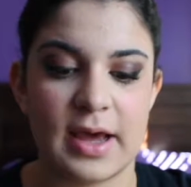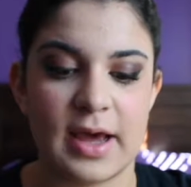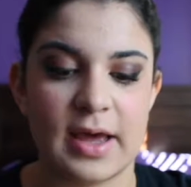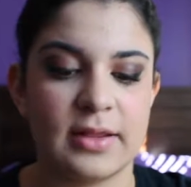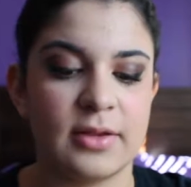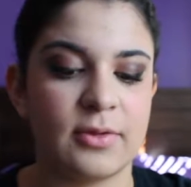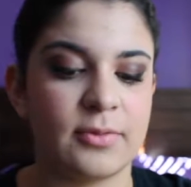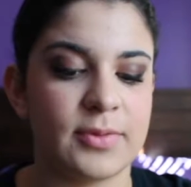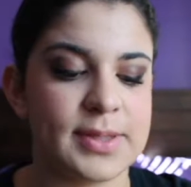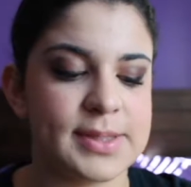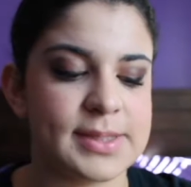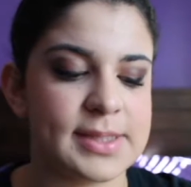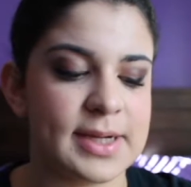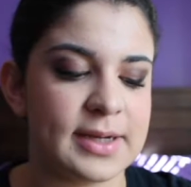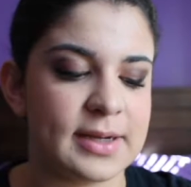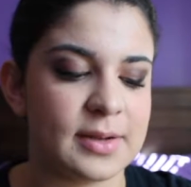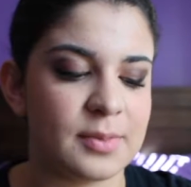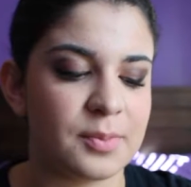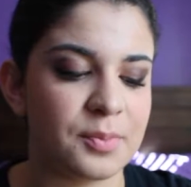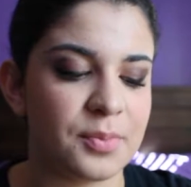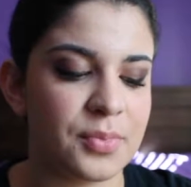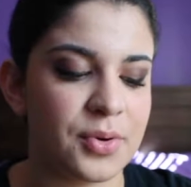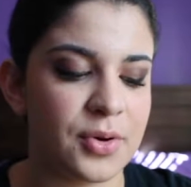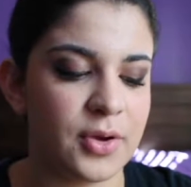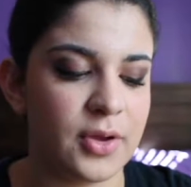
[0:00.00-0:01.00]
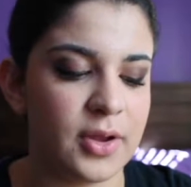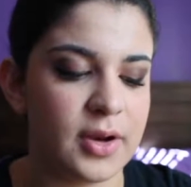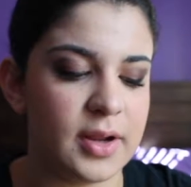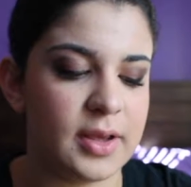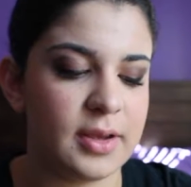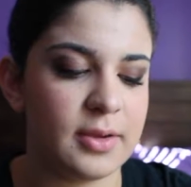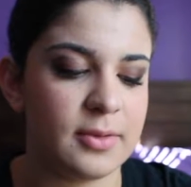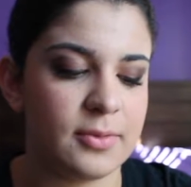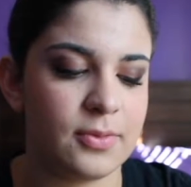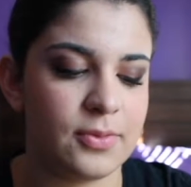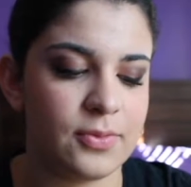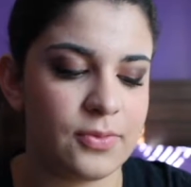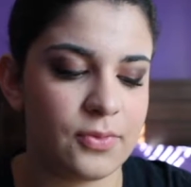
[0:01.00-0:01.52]
the reason I didn't put
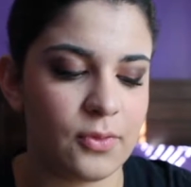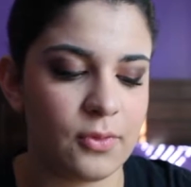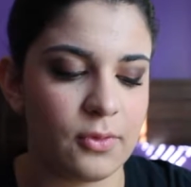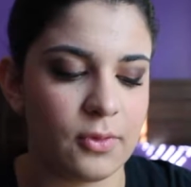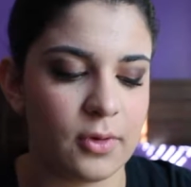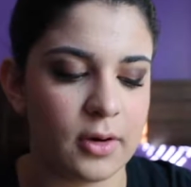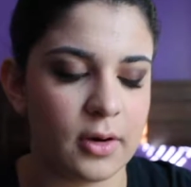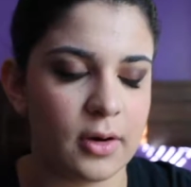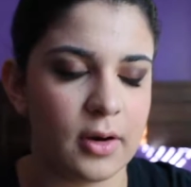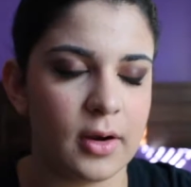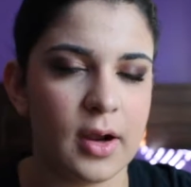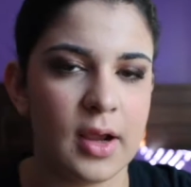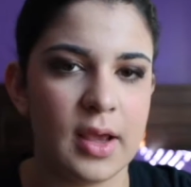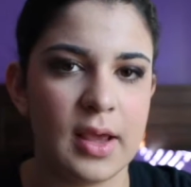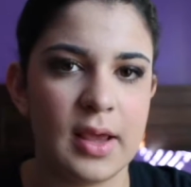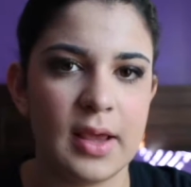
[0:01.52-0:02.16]
it for